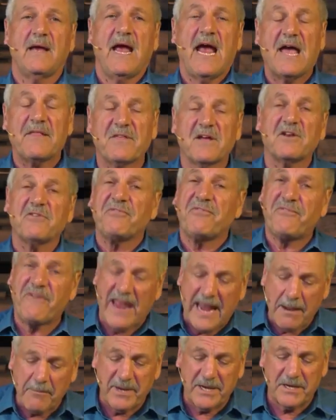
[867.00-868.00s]
And then a
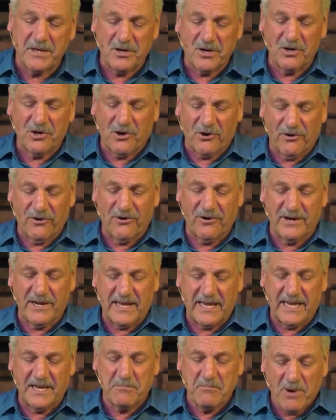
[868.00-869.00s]
famine
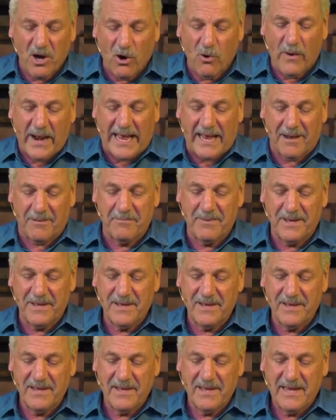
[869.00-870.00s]
occurred in Moab.
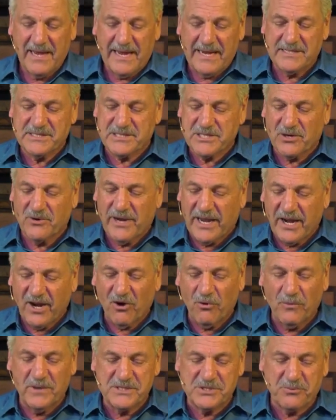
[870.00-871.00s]
And so
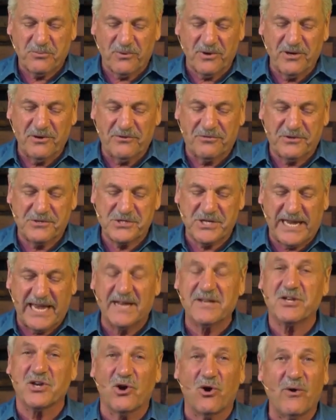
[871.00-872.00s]
here was Ruth. She
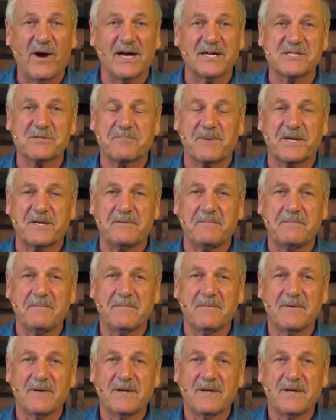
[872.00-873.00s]
had no husband,
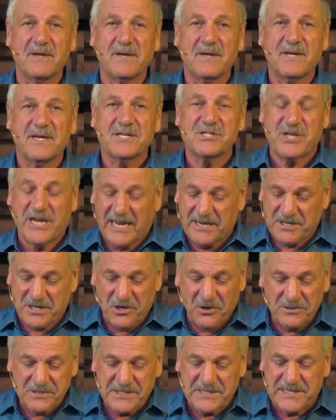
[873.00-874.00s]
she had
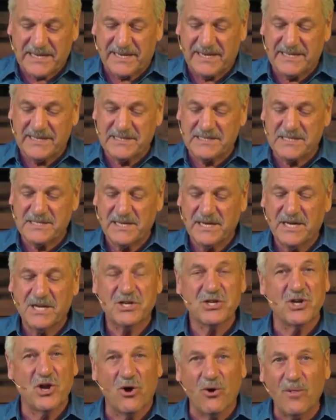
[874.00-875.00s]
no sons,
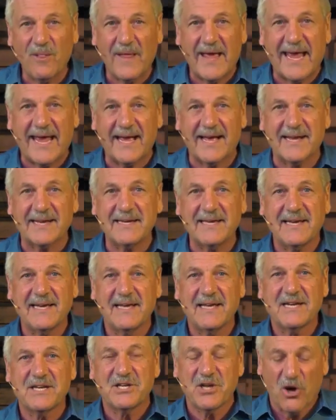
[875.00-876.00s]
no land,
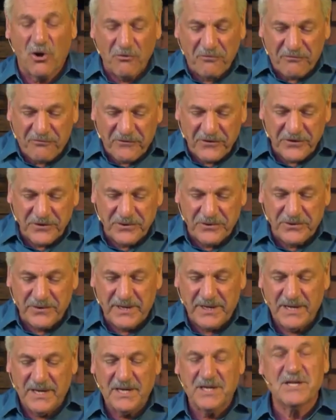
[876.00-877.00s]
no
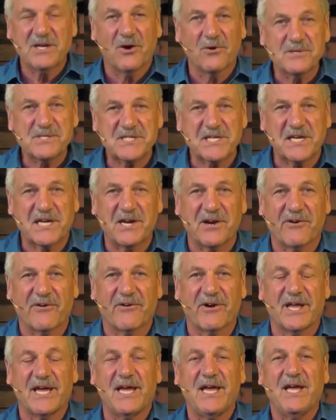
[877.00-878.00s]
food, no
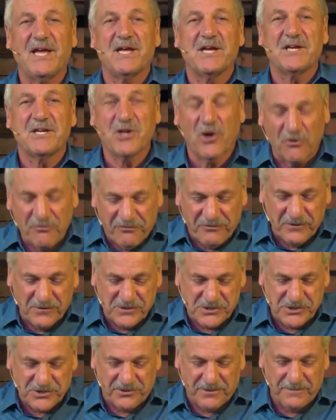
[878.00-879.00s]
security, no
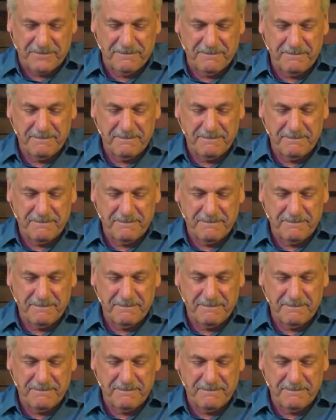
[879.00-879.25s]
future.